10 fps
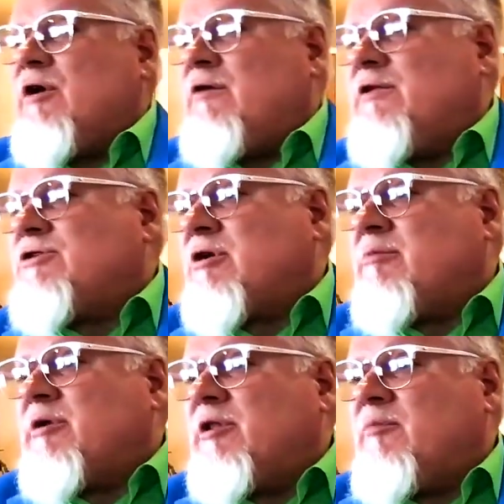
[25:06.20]
all, the
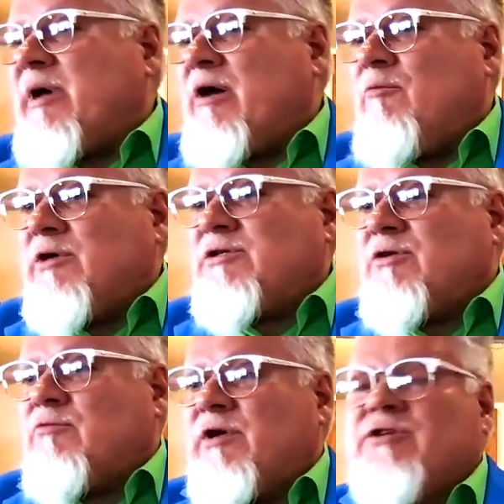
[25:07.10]
Sermon on the Mount
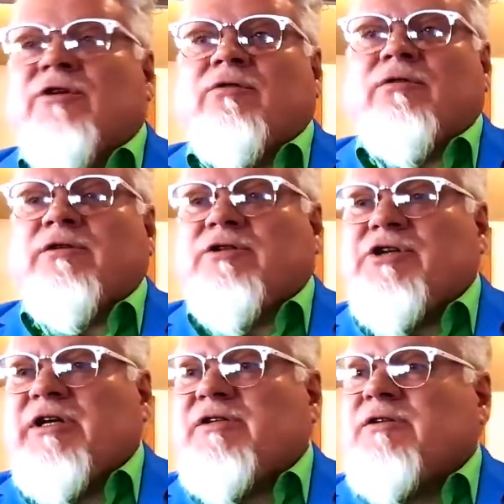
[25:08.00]
wasn't original to
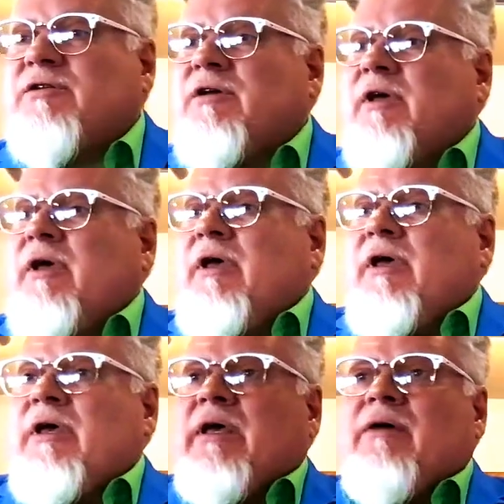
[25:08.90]
Jesus.
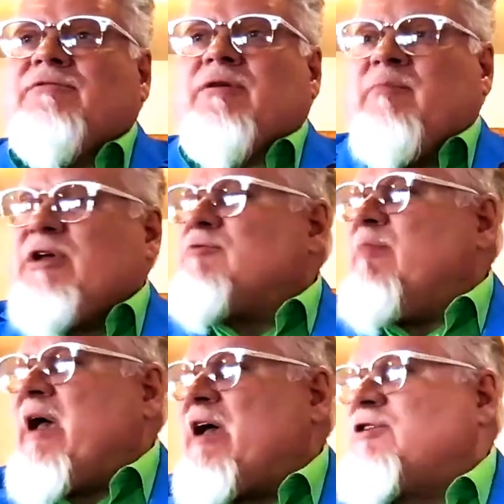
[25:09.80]
It was a
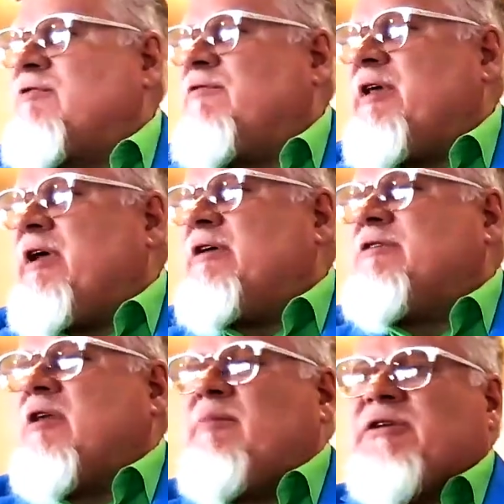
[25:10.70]
mishmash of things
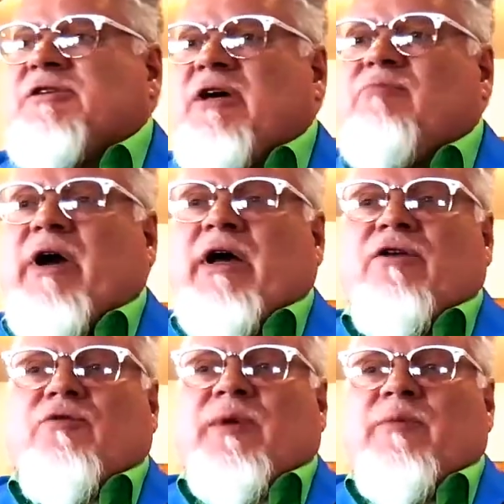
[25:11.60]
that had been said by
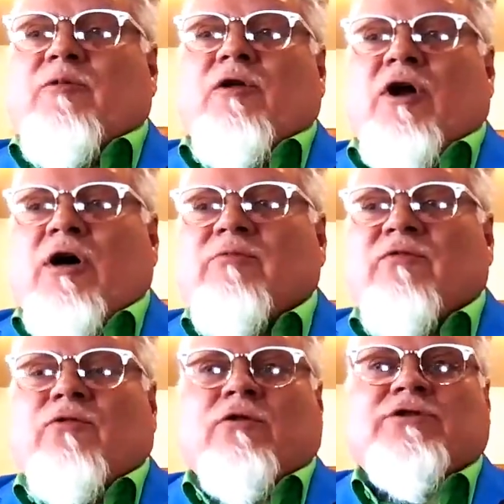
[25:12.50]
other people long
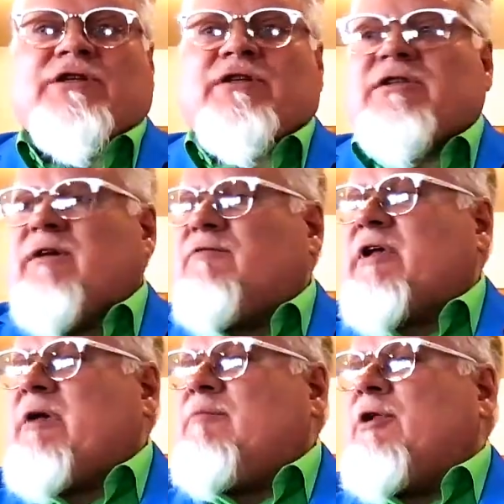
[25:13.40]
before Jesus ever
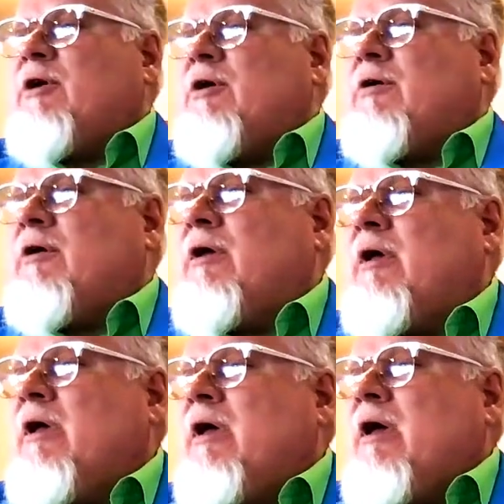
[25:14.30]
came along,
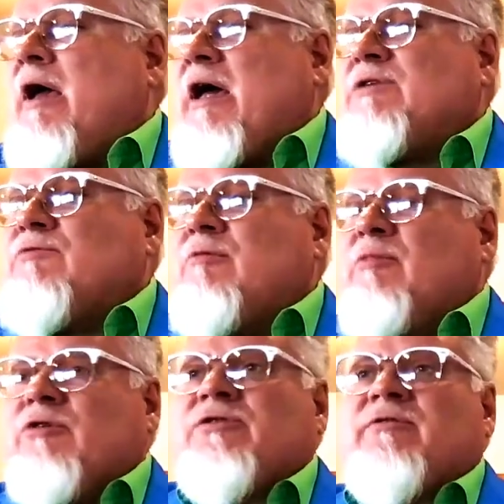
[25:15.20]
as were
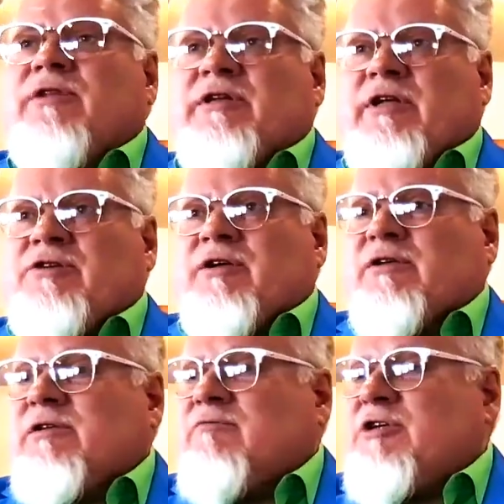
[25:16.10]
most of the
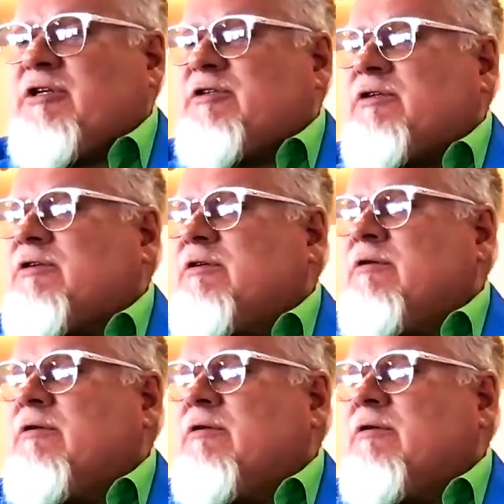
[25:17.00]
teachings of Jesus.